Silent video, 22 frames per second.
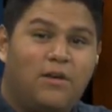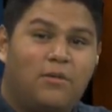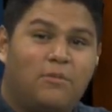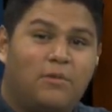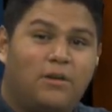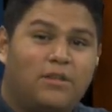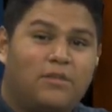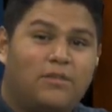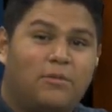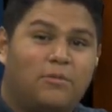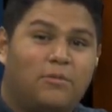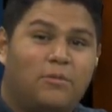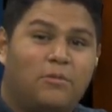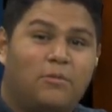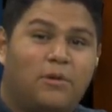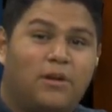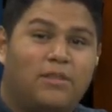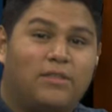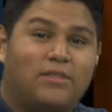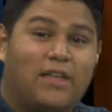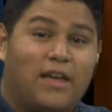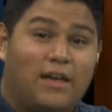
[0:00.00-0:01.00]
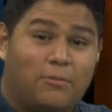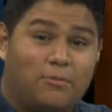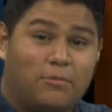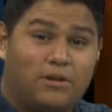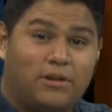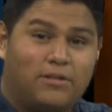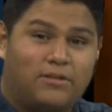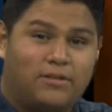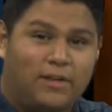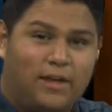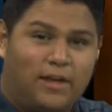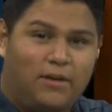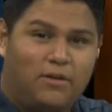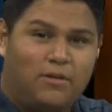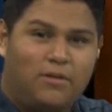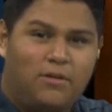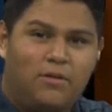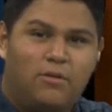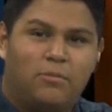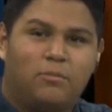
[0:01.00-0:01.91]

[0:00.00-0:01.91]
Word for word: what, the, what that would entail,